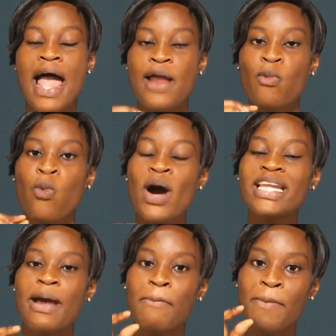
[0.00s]
And
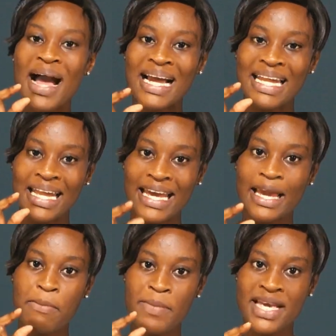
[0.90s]
what the
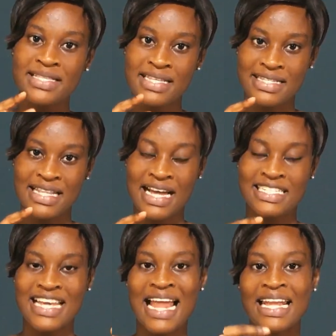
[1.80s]
backlink means is
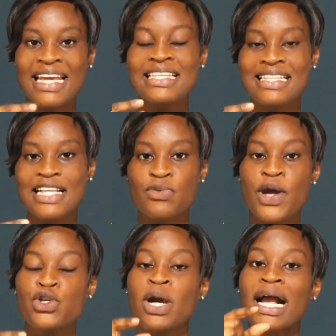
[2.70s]
that there are links that
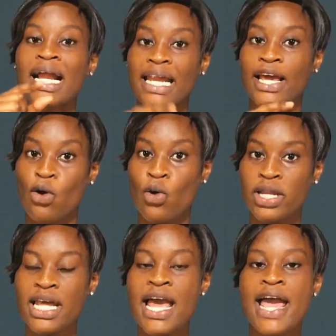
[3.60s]
when you click
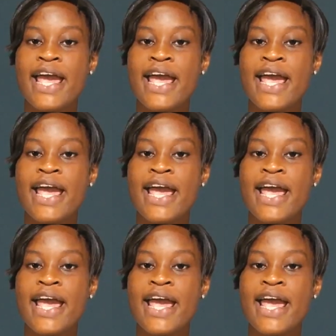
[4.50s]
on,